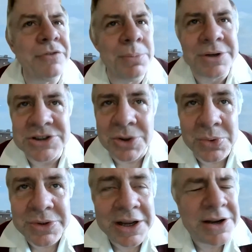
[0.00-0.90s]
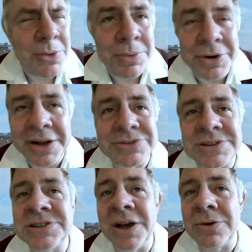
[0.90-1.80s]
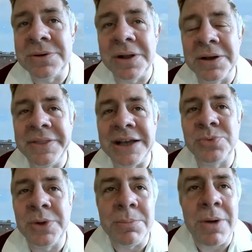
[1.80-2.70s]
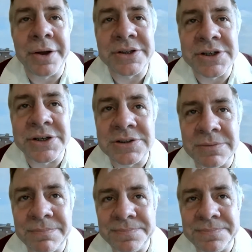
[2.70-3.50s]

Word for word: everybody's sold, there ain't nobody else to sell. And that's when the market turns.